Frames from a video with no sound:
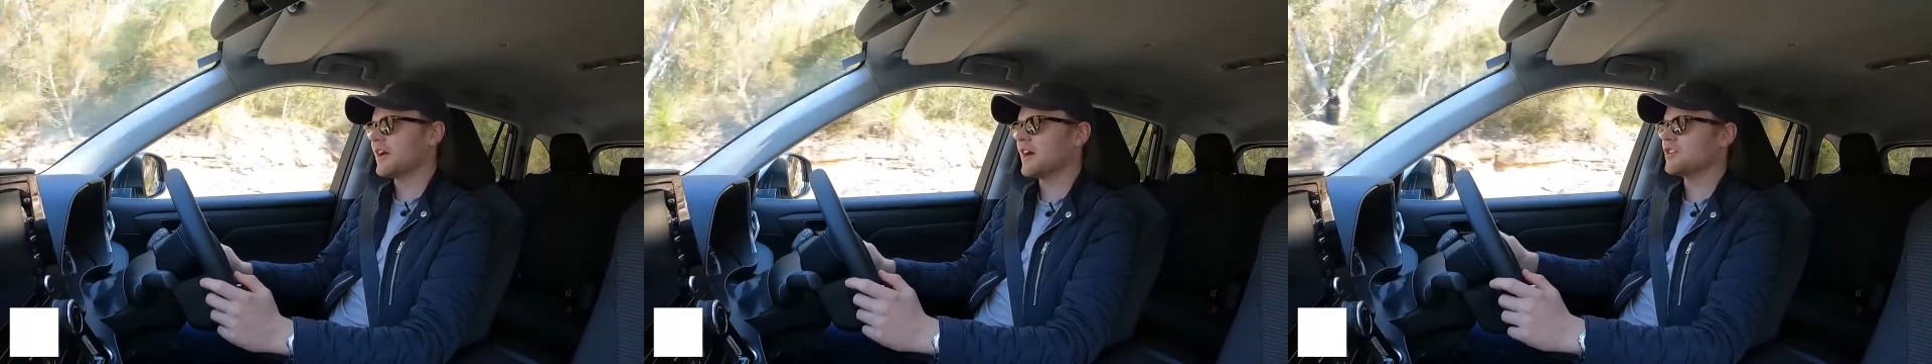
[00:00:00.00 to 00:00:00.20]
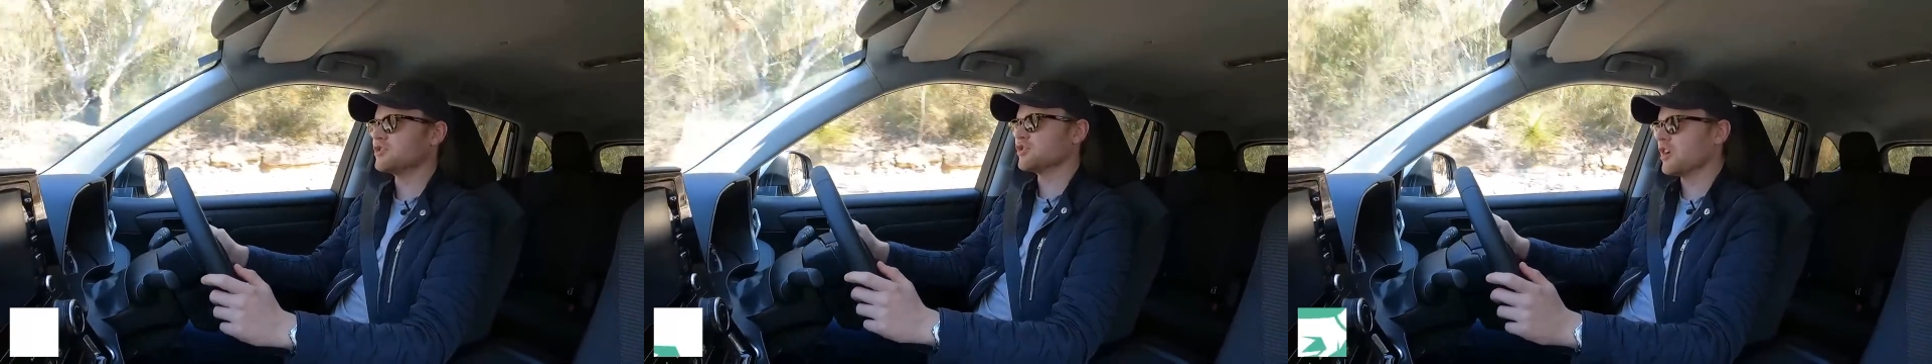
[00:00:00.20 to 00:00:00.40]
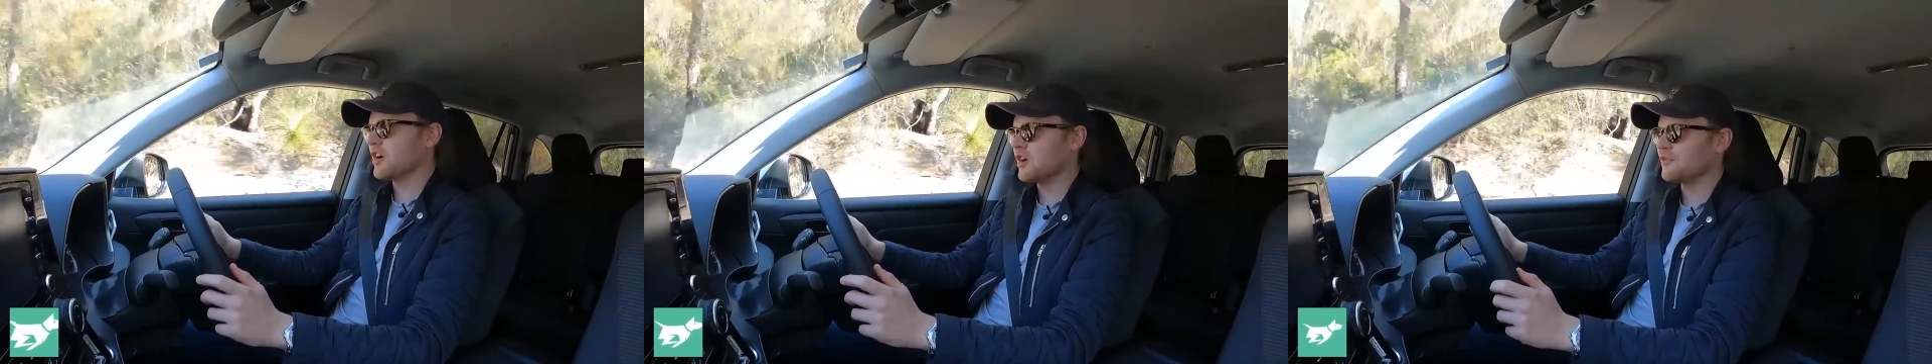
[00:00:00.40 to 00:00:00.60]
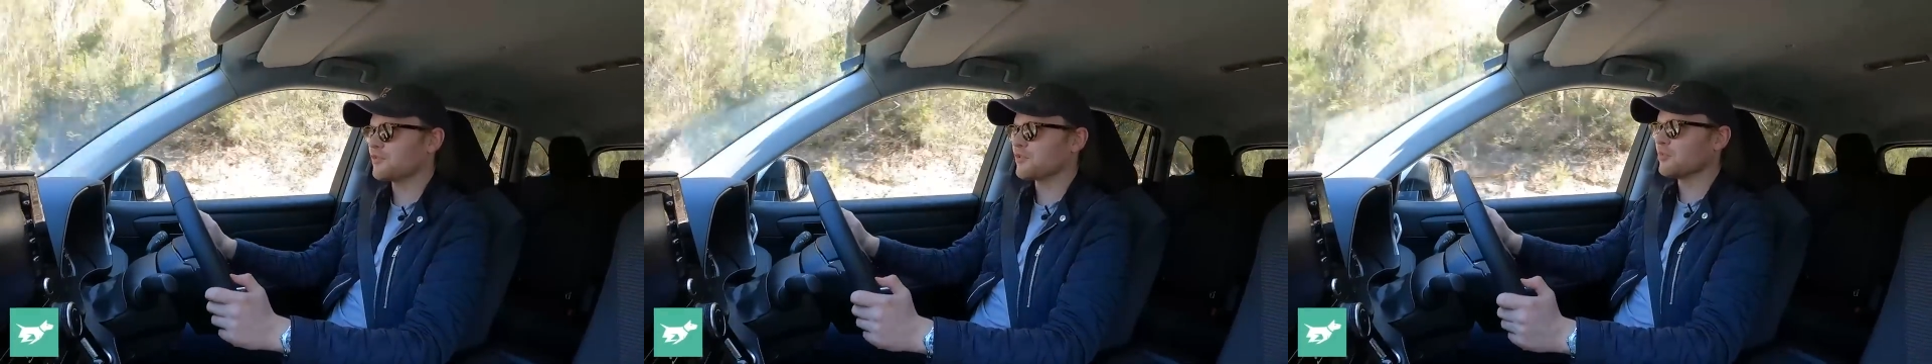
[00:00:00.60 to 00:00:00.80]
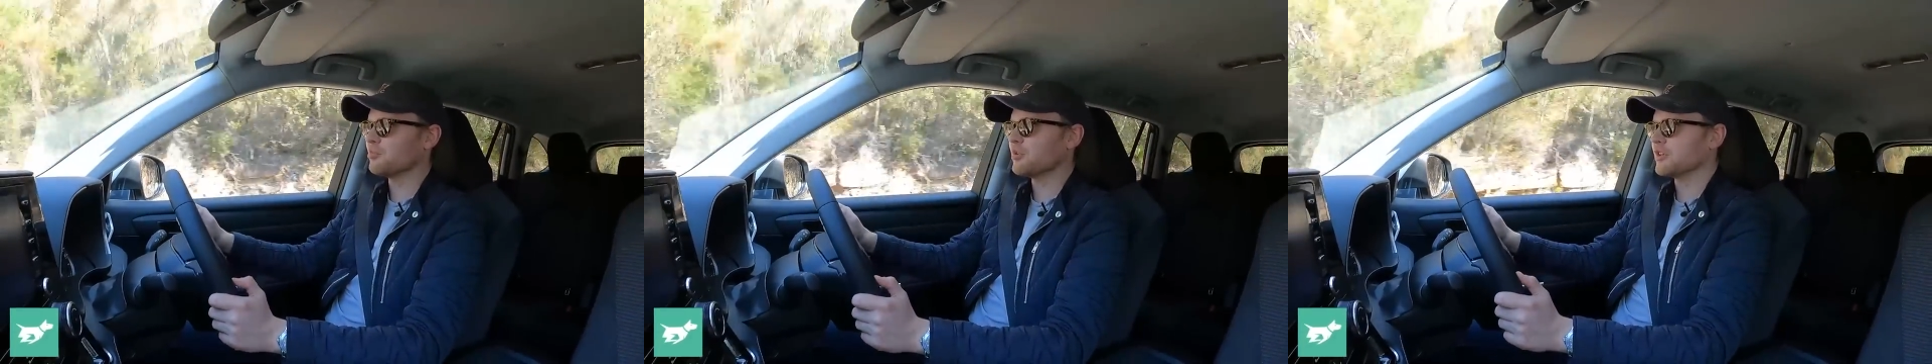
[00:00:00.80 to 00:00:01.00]
agile
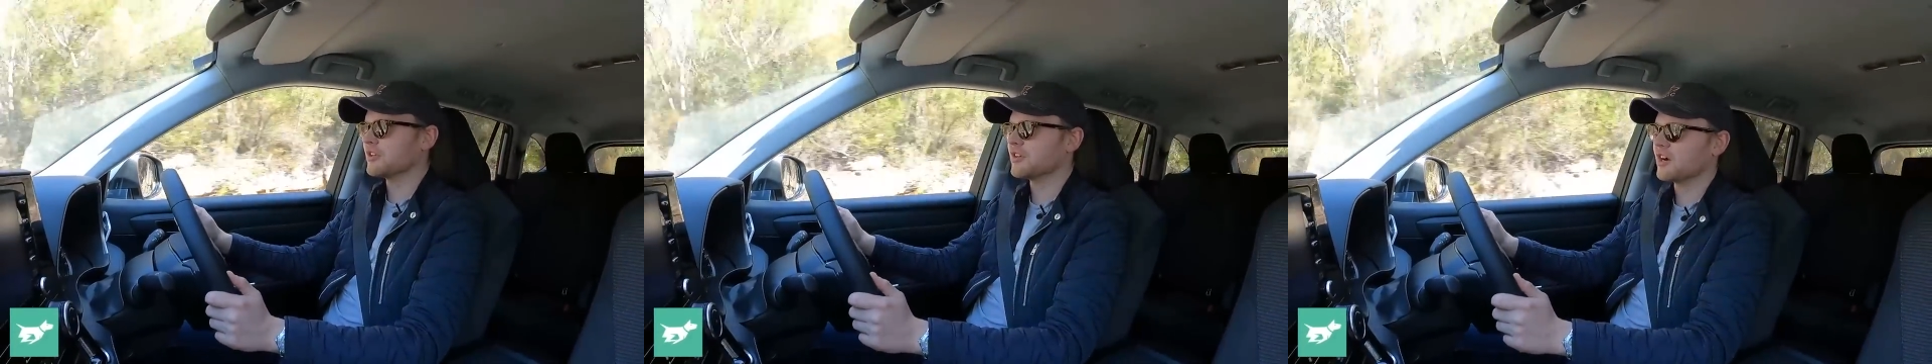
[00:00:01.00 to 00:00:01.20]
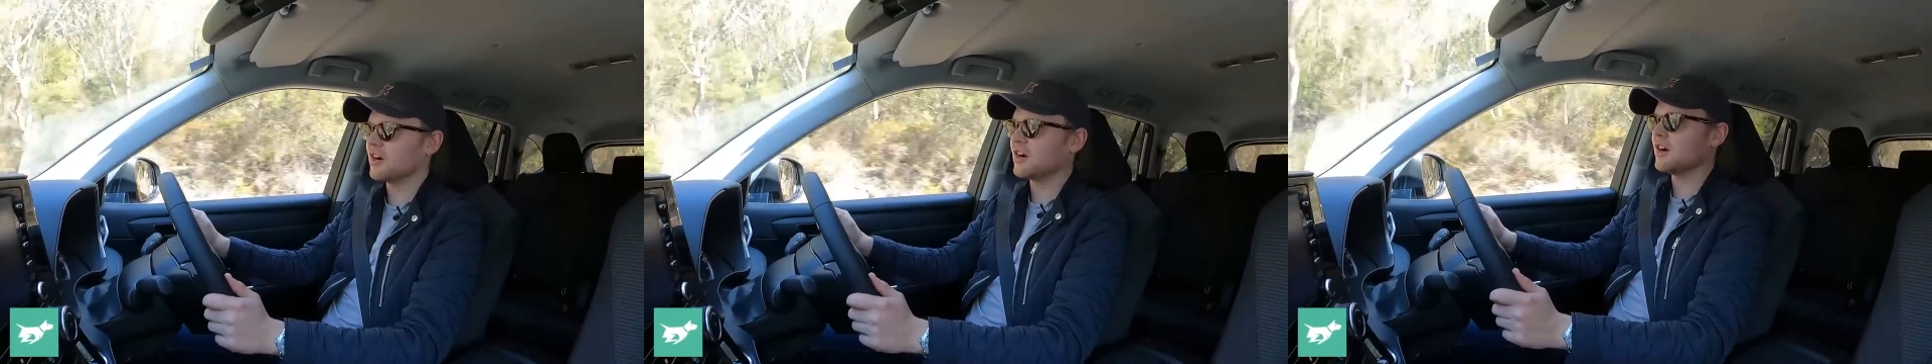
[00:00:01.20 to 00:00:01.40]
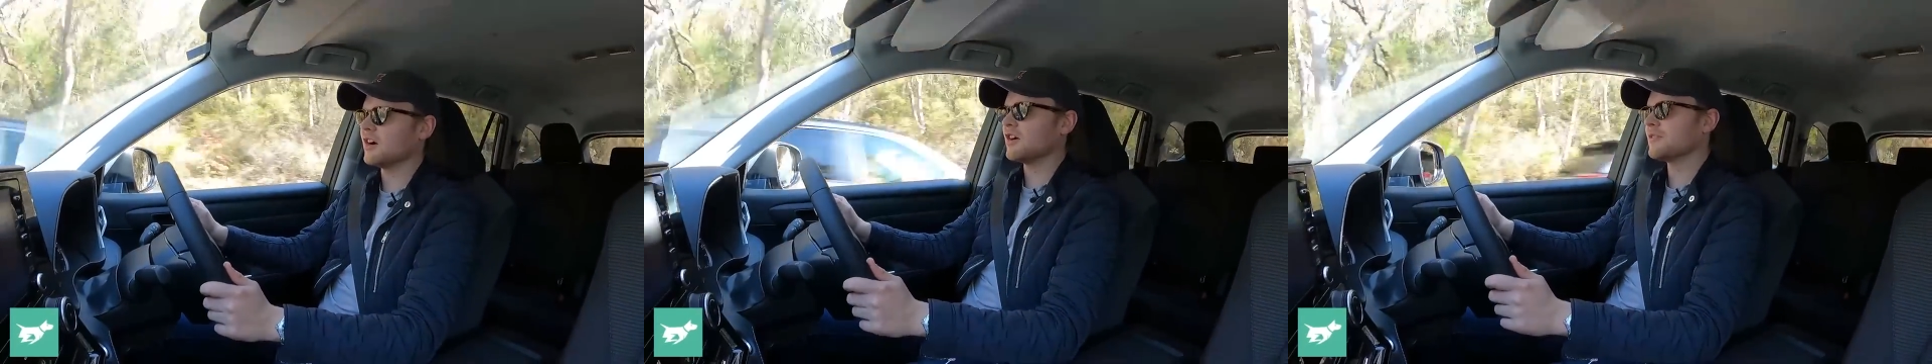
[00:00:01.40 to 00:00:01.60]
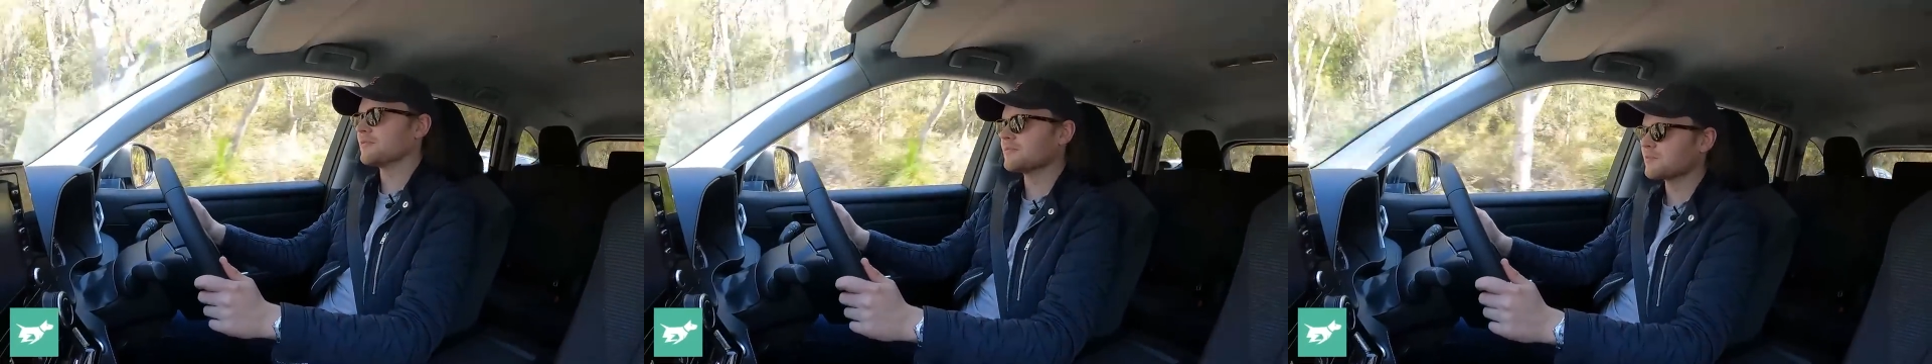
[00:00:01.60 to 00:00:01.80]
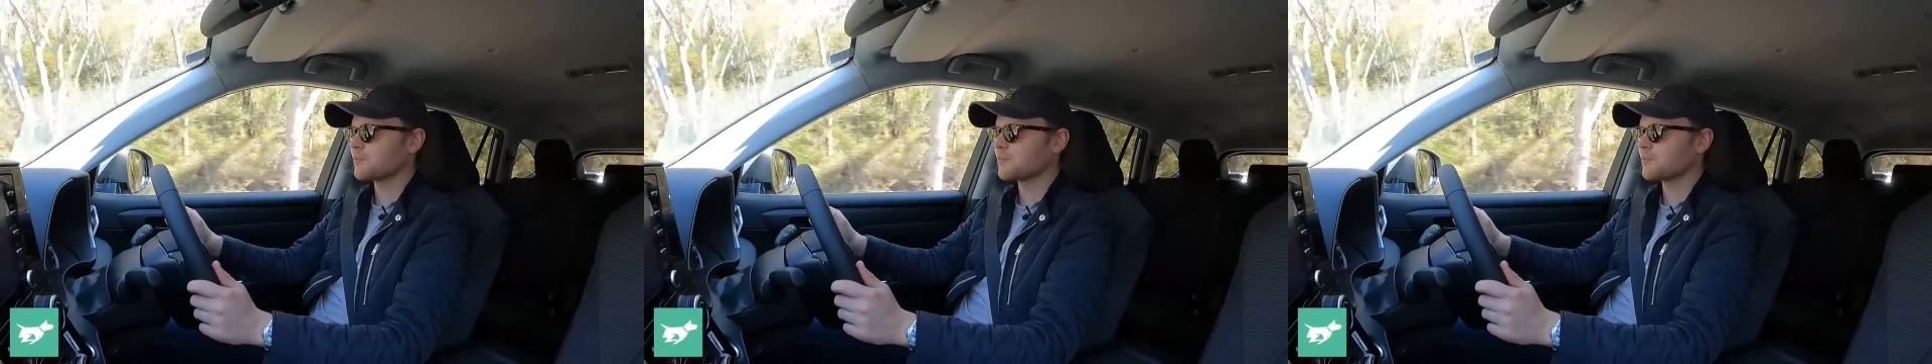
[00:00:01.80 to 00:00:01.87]
for a big car.